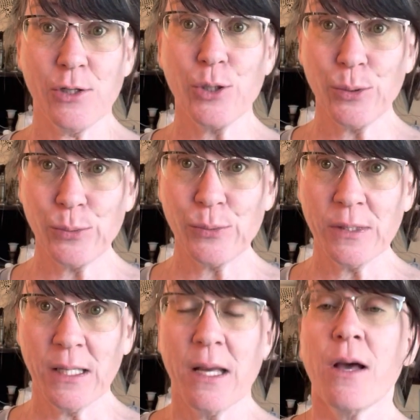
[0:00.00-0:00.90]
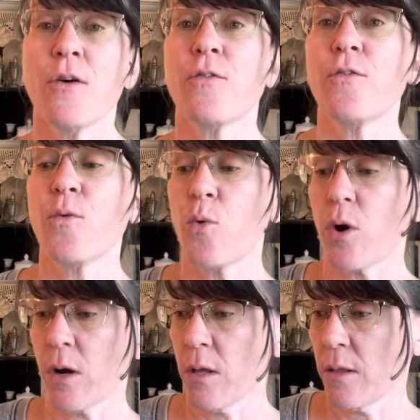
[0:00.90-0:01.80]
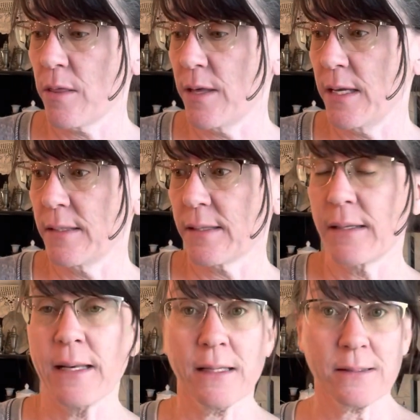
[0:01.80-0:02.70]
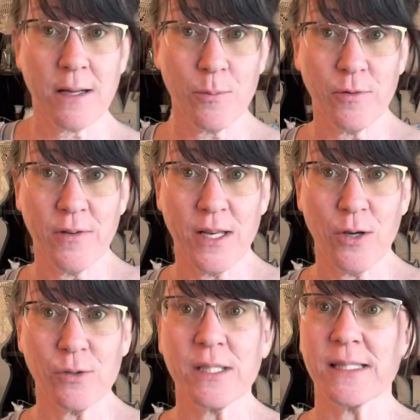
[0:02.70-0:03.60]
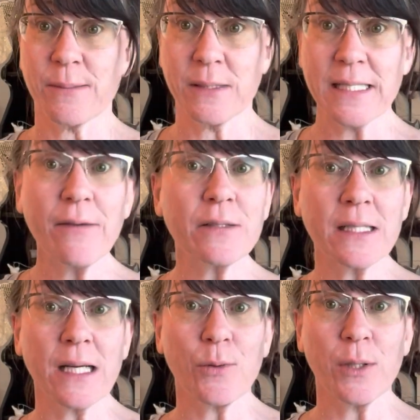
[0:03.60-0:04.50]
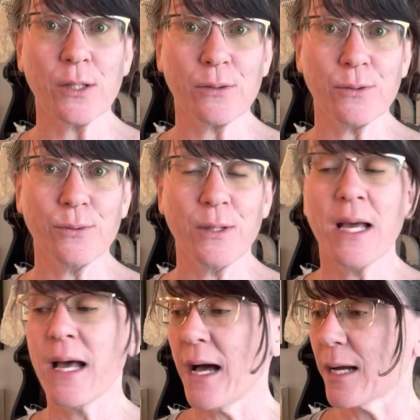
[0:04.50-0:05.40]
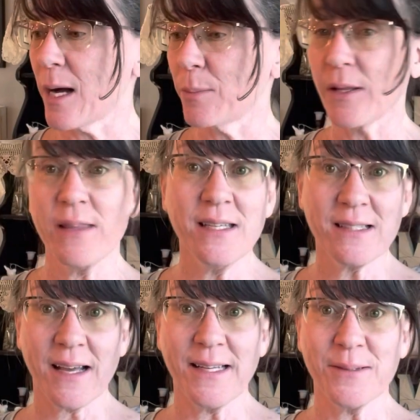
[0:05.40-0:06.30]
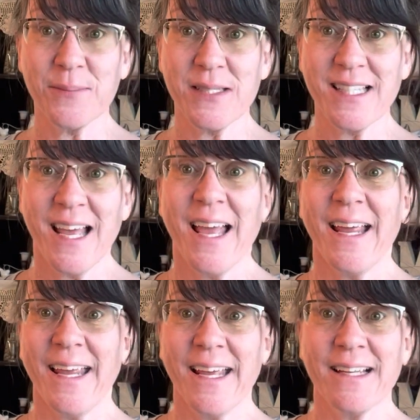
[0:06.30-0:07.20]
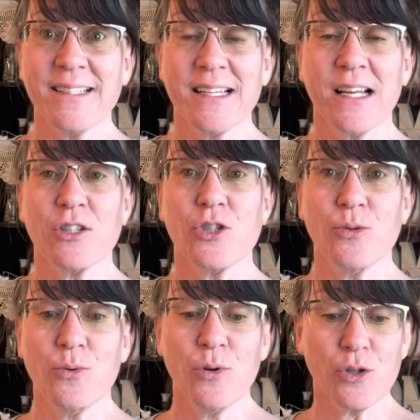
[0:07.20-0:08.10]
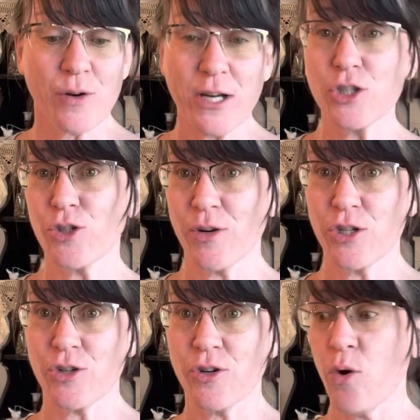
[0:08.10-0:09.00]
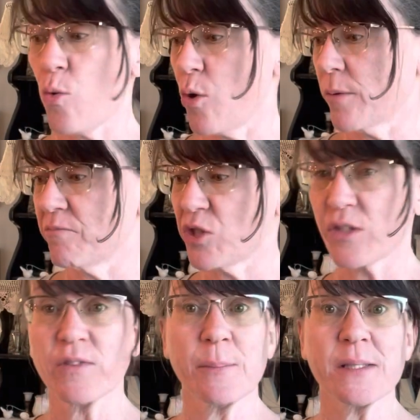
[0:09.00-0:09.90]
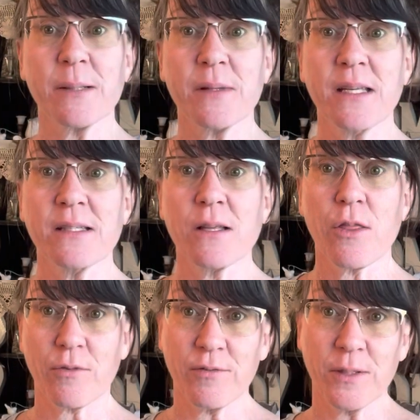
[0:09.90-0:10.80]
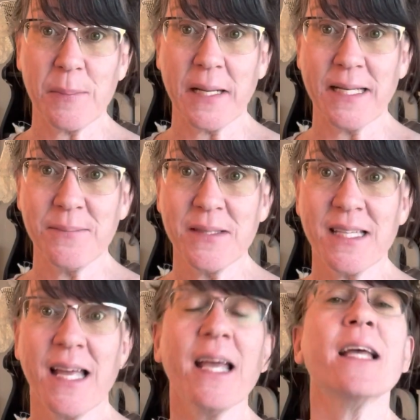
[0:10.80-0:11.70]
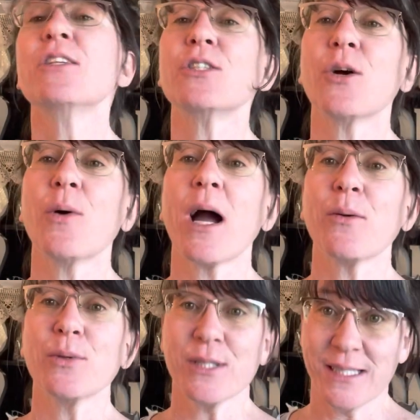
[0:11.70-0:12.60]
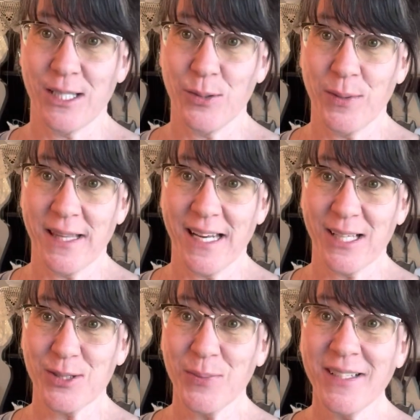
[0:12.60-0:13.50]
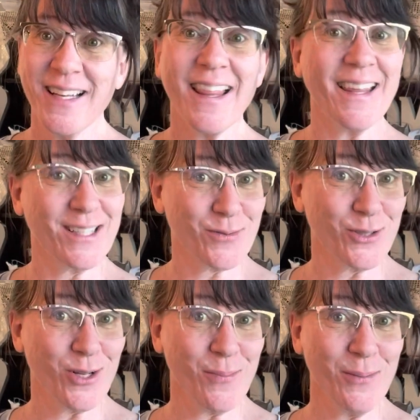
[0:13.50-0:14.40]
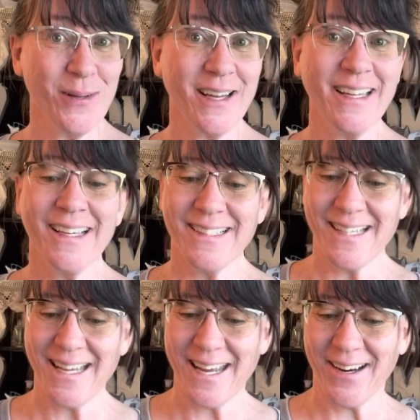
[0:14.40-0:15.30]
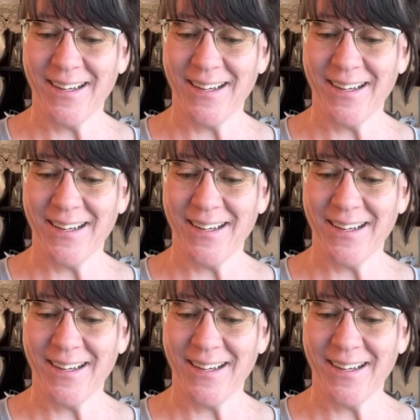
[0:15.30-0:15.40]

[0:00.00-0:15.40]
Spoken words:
tuned for these next couple videos, because I'm definitely going to include a couple of these items and do trash to treasure or just flip some of these thrift flip items. So I will see you in the next one. Thanks for stopping by. Take care.